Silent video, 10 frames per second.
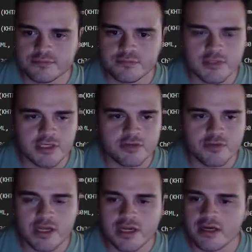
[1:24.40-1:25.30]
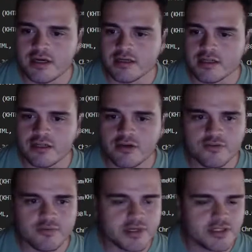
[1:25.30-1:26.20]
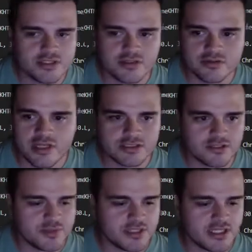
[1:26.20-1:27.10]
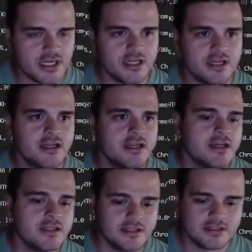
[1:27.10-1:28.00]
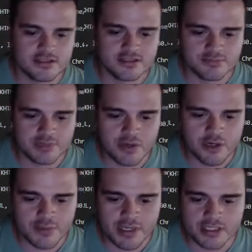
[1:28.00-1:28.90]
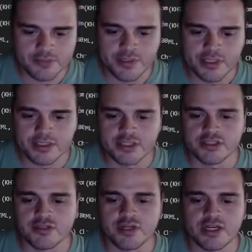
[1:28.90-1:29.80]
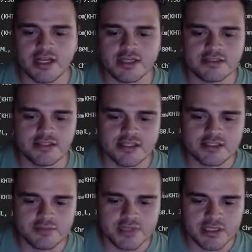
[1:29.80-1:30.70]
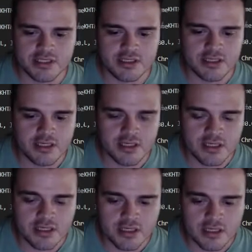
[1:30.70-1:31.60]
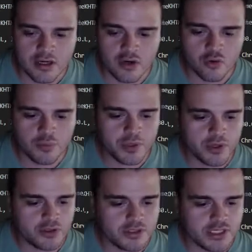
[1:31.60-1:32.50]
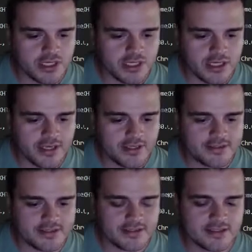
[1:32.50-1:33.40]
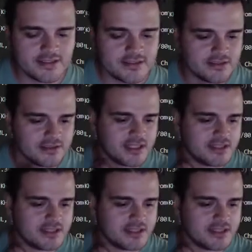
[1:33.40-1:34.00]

here we are, the Law of Virtue, Tales of Britannia. This is powered by OpenArthurianX6 v0.8. So that's